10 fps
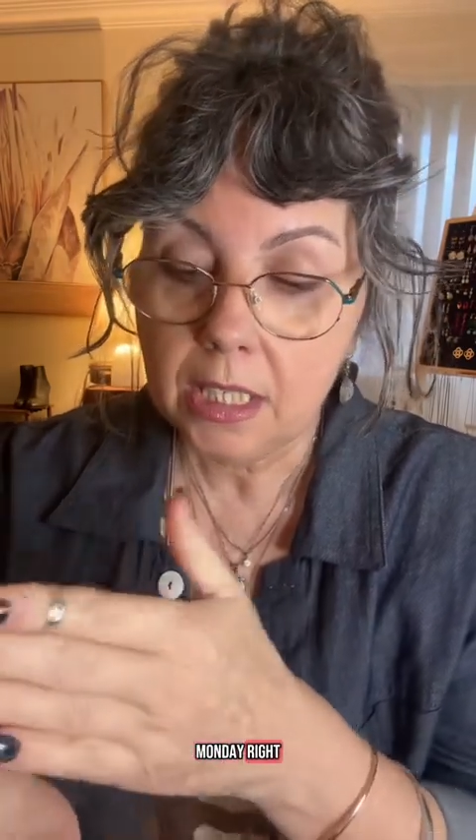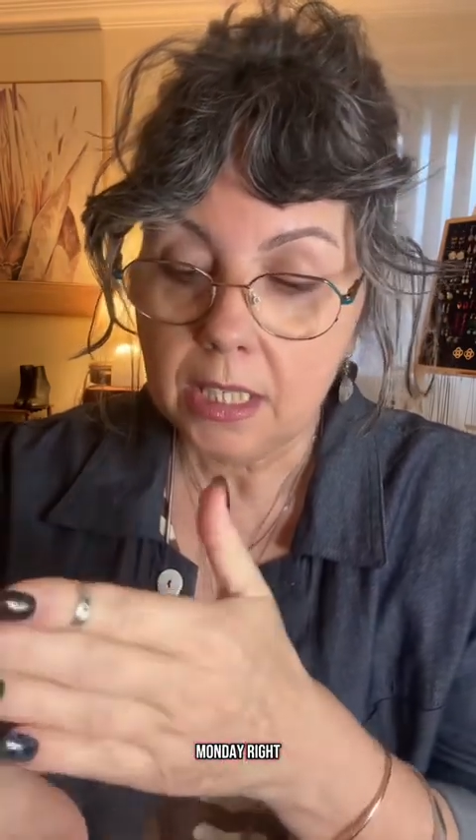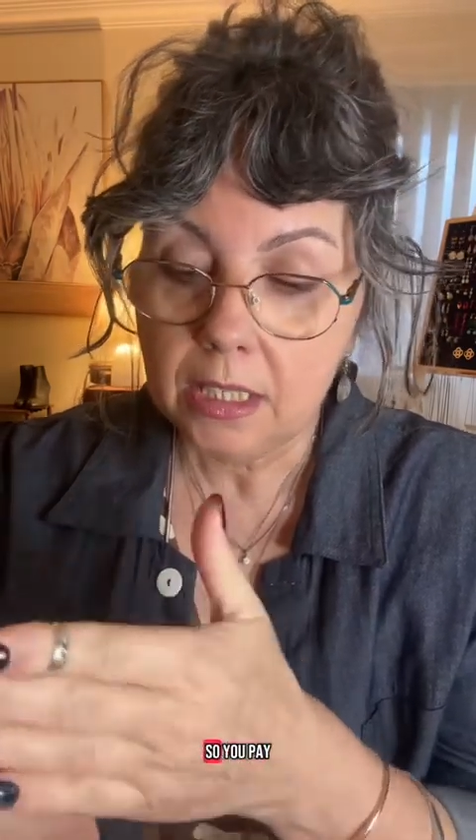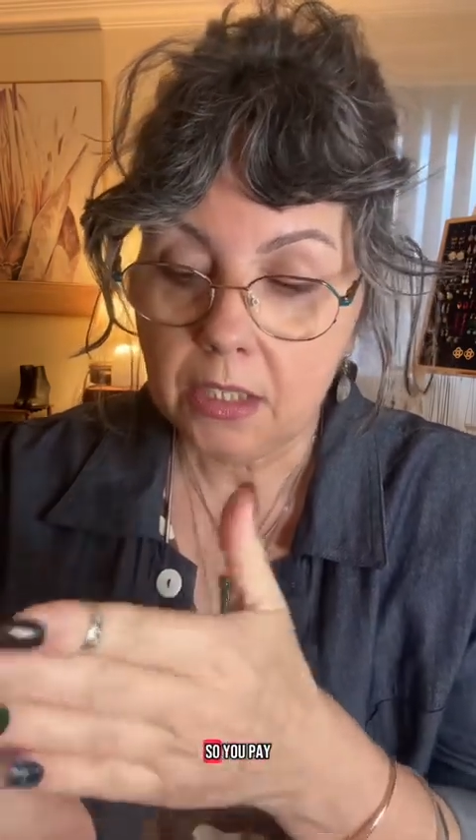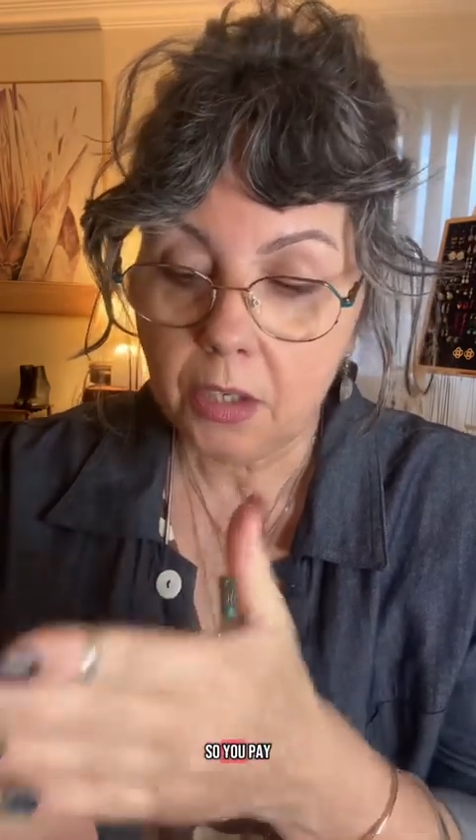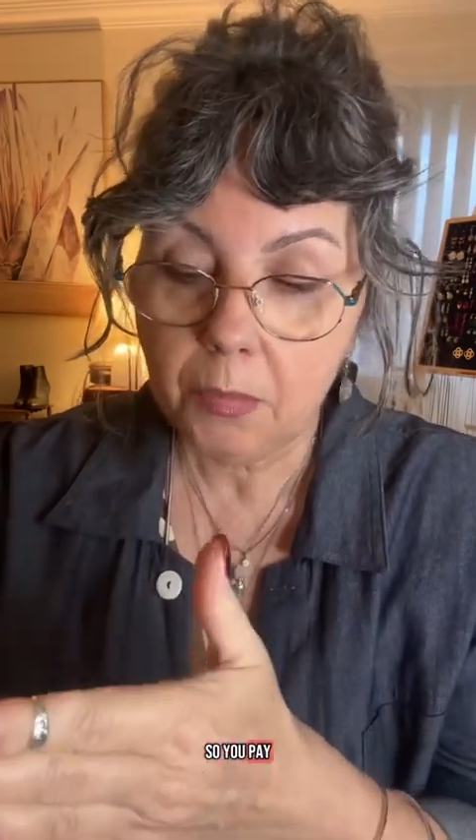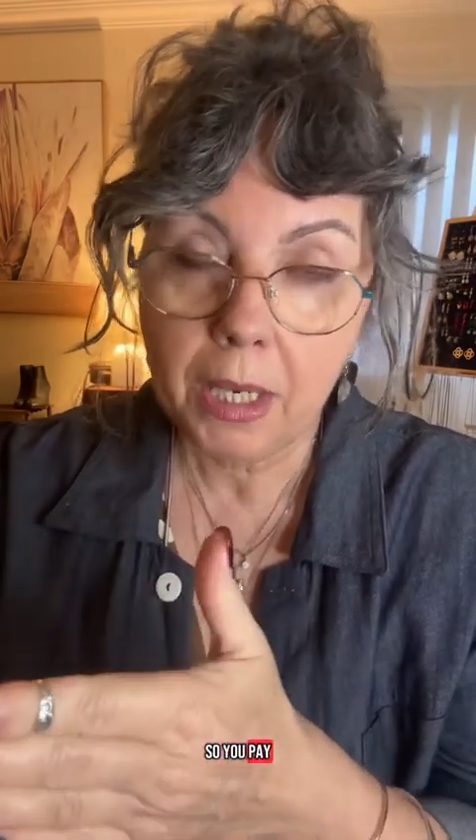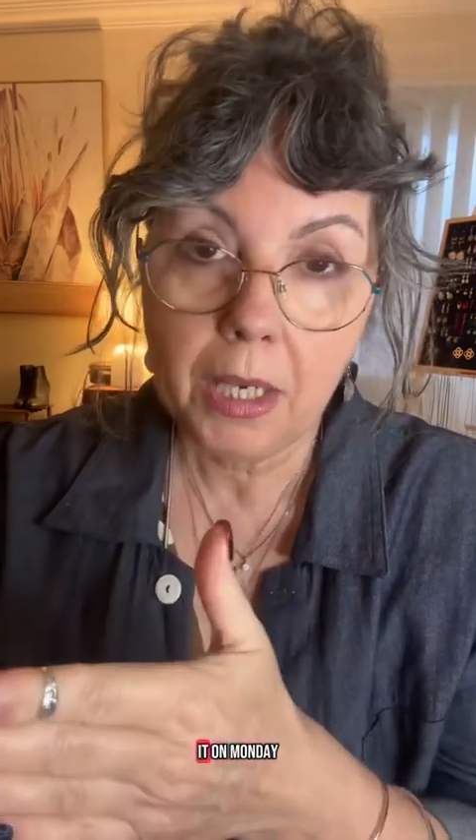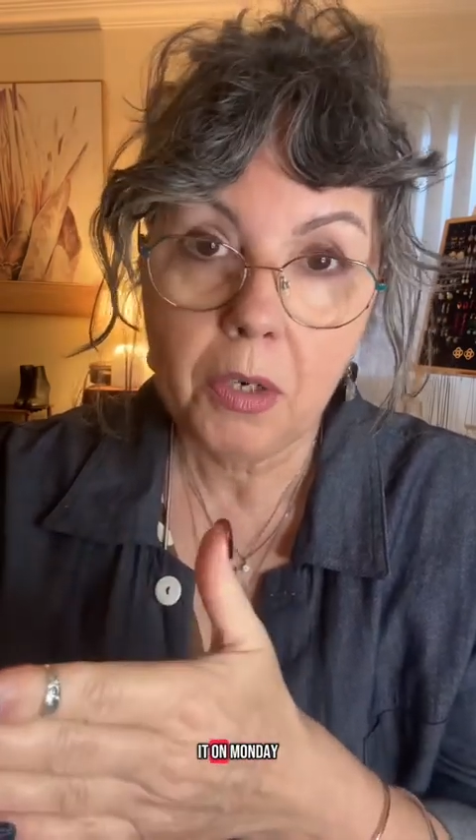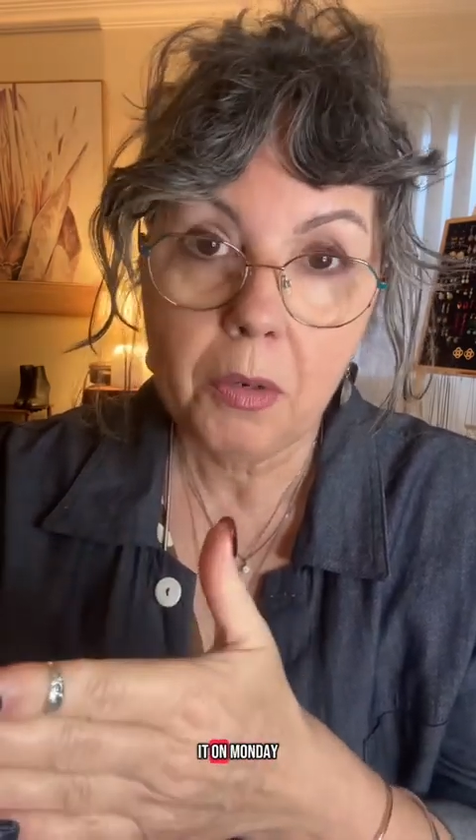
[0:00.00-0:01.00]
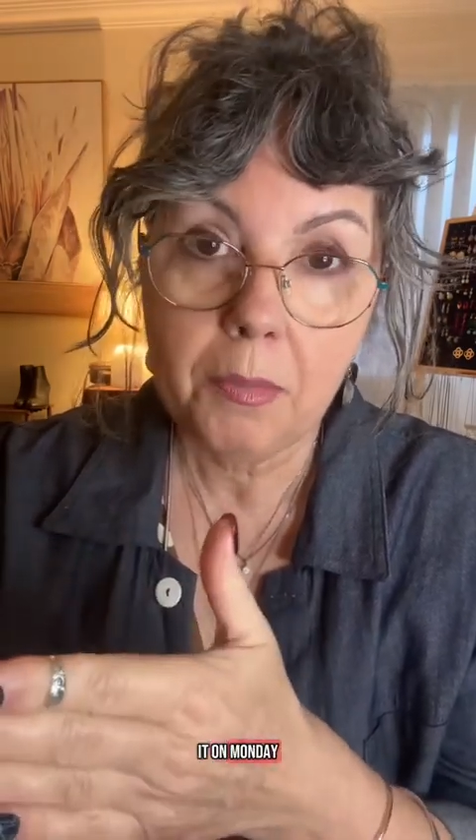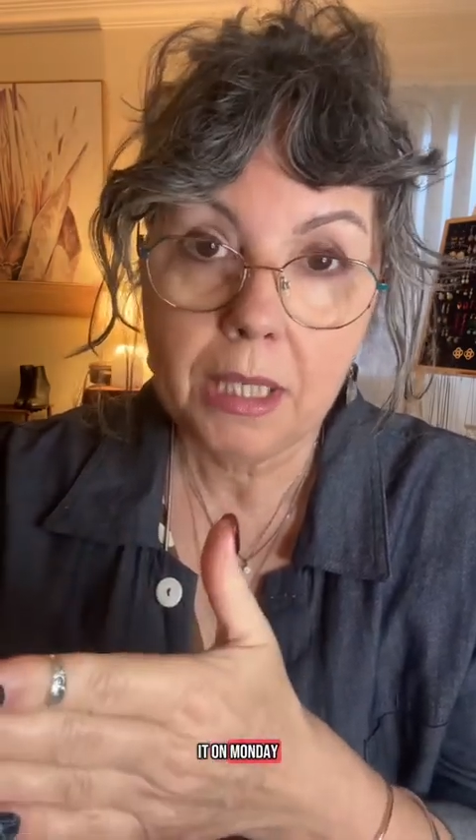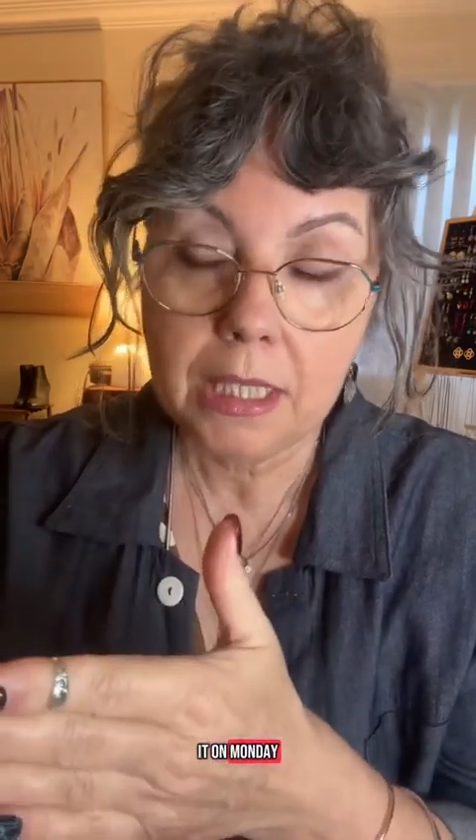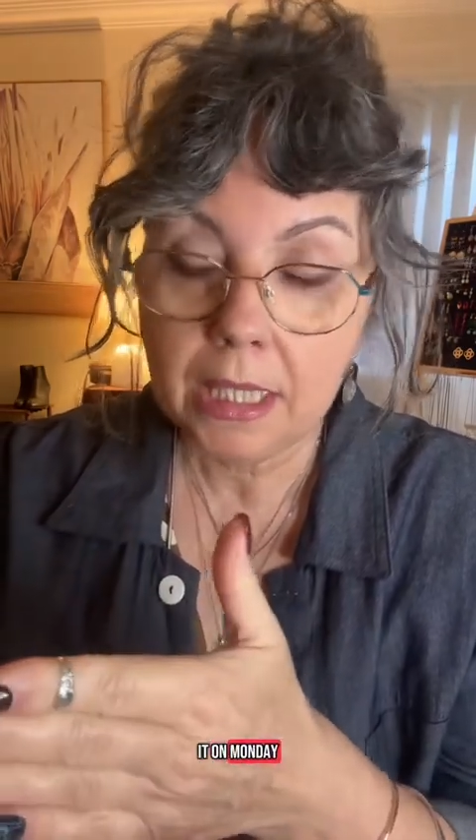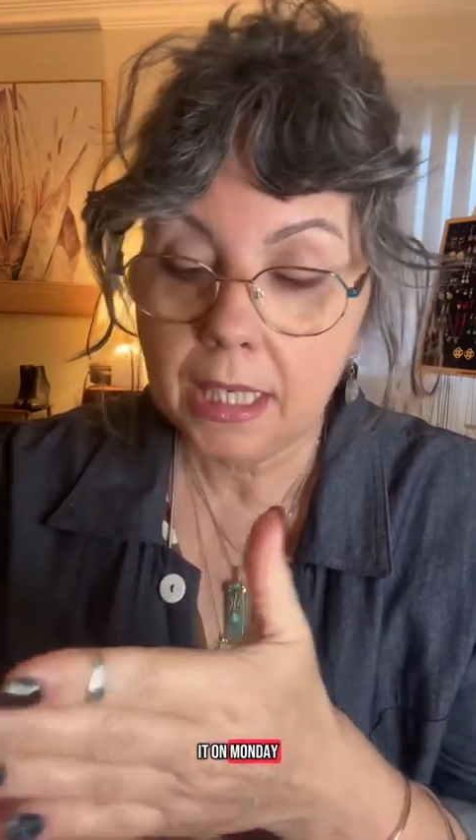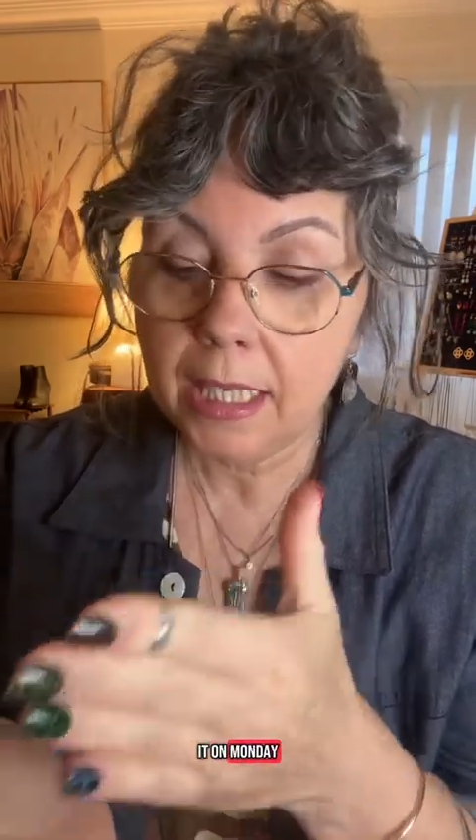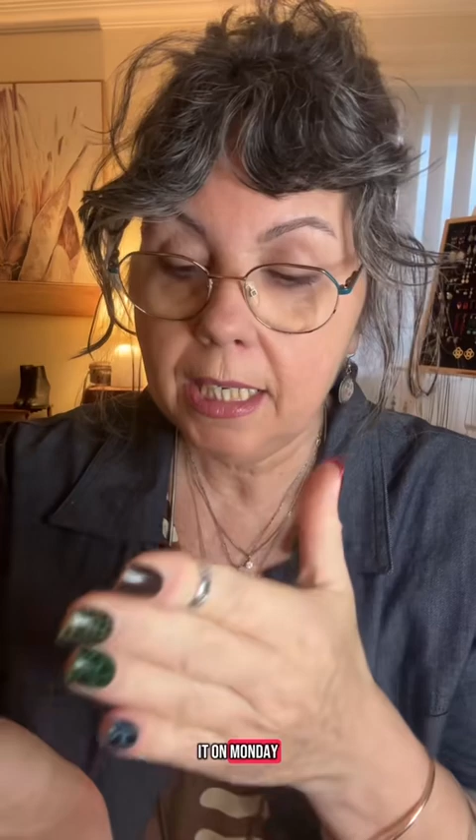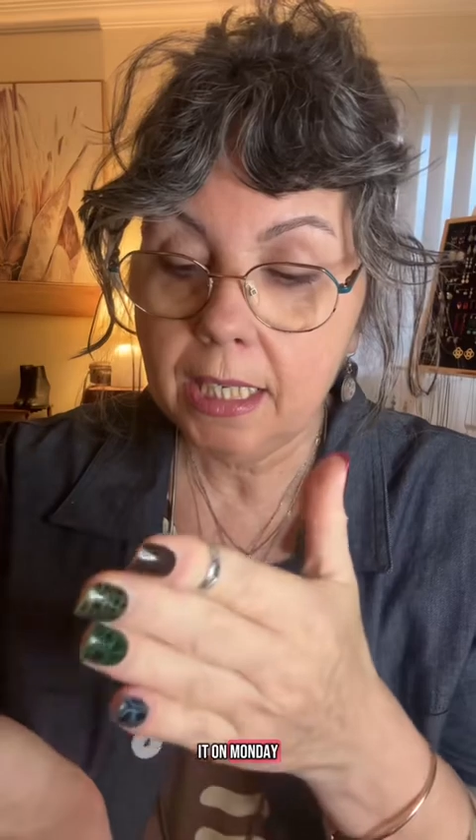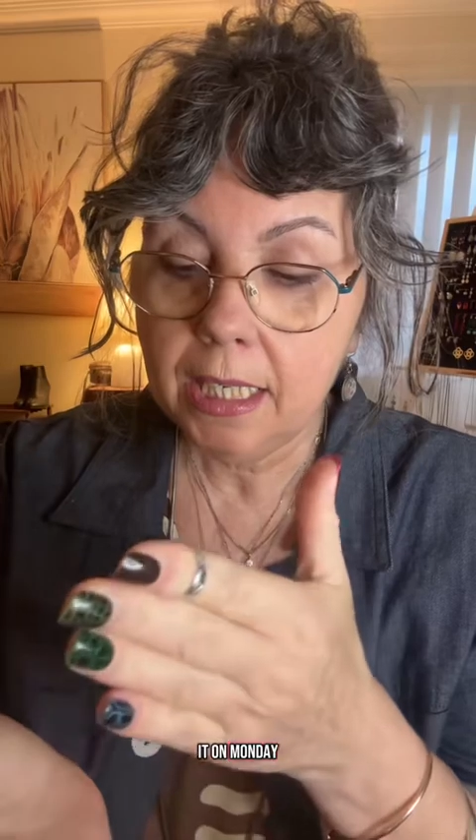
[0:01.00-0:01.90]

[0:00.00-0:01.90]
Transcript: So you pay it on Monday,